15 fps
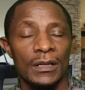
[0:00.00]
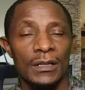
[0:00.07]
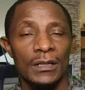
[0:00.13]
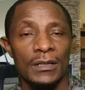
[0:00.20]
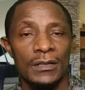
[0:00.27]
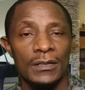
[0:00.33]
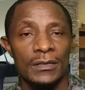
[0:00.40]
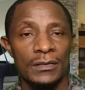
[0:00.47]

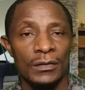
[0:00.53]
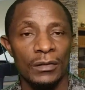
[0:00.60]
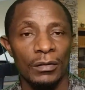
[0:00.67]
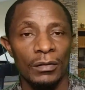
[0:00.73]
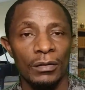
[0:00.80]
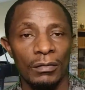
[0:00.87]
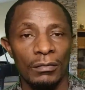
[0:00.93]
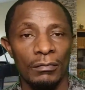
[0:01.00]

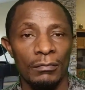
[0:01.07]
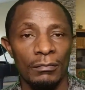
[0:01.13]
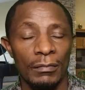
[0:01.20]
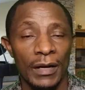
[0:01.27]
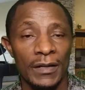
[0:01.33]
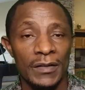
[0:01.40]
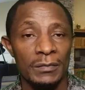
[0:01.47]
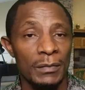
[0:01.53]
So
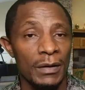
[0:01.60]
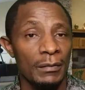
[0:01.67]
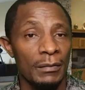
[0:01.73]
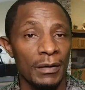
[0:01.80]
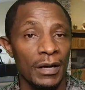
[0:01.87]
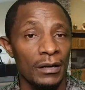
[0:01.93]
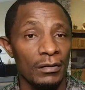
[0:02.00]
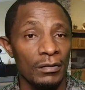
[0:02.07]
maximum
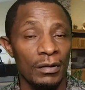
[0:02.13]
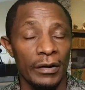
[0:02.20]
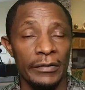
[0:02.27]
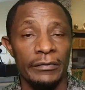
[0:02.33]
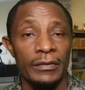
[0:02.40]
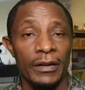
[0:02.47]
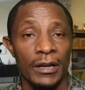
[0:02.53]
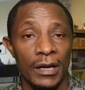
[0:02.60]
can go
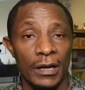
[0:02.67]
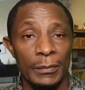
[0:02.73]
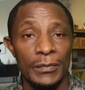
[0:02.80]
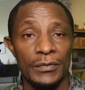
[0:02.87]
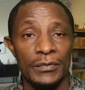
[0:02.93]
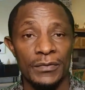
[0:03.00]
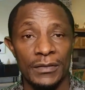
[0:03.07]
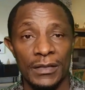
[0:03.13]
even up
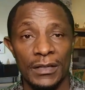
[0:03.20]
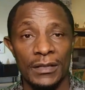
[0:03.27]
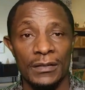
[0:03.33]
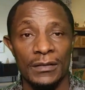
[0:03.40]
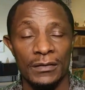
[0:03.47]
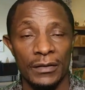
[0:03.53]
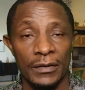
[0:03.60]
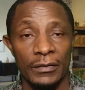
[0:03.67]
to
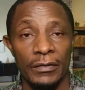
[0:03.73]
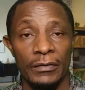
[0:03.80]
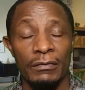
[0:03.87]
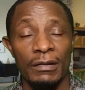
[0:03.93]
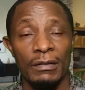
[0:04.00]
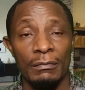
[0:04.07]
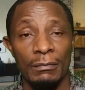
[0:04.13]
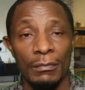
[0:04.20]
six,
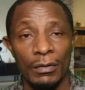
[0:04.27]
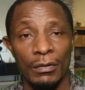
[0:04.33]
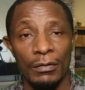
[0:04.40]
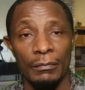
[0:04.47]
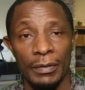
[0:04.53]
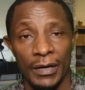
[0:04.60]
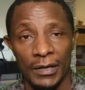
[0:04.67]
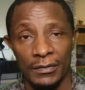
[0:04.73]
even more
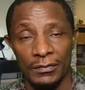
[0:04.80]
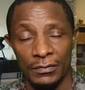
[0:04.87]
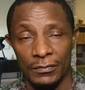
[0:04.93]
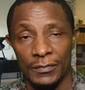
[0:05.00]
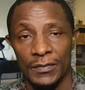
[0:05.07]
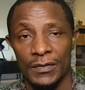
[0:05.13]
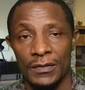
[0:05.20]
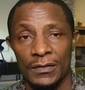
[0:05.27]

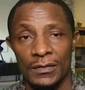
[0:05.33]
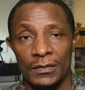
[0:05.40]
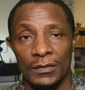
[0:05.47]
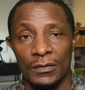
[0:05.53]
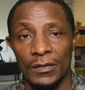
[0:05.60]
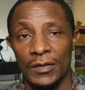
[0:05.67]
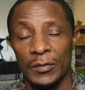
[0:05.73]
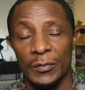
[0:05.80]
bedrooms.
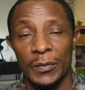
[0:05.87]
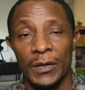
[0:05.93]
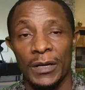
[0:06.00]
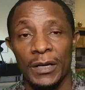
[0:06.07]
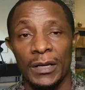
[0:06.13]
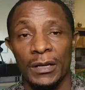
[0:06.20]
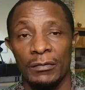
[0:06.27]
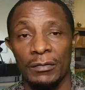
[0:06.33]
So
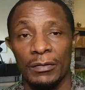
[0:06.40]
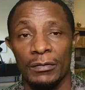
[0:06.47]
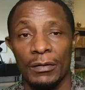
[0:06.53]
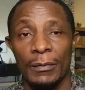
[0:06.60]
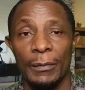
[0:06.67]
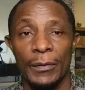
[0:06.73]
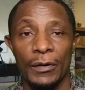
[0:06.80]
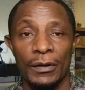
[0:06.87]
depending with your
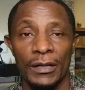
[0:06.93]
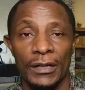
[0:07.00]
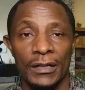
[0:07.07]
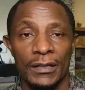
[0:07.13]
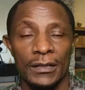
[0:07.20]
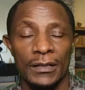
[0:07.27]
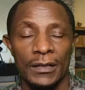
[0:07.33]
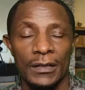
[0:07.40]
pocket.
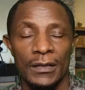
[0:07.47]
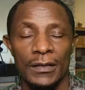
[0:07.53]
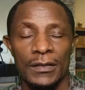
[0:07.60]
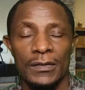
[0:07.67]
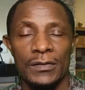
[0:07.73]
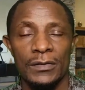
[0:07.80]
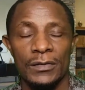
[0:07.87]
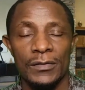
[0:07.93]

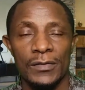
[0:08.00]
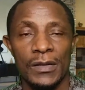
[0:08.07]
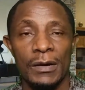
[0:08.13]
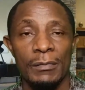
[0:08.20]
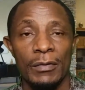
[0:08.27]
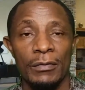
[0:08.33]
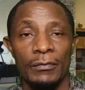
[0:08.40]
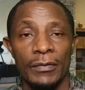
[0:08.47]
So some
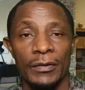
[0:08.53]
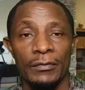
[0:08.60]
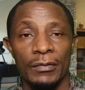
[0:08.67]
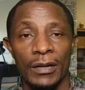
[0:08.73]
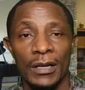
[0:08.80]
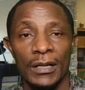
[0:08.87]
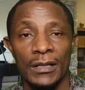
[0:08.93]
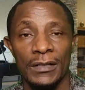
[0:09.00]
of the
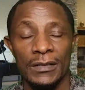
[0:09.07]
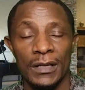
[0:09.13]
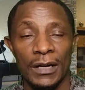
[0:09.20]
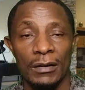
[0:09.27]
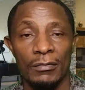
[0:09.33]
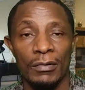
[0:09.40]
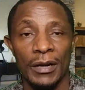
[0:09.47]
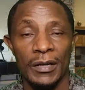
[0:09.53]
dwellings are
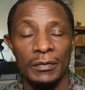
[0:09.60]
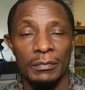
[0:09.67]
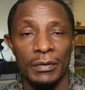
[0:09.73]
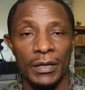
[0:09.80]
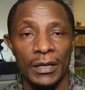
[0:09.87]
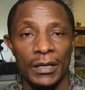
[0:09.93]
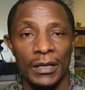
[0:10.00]
quite big.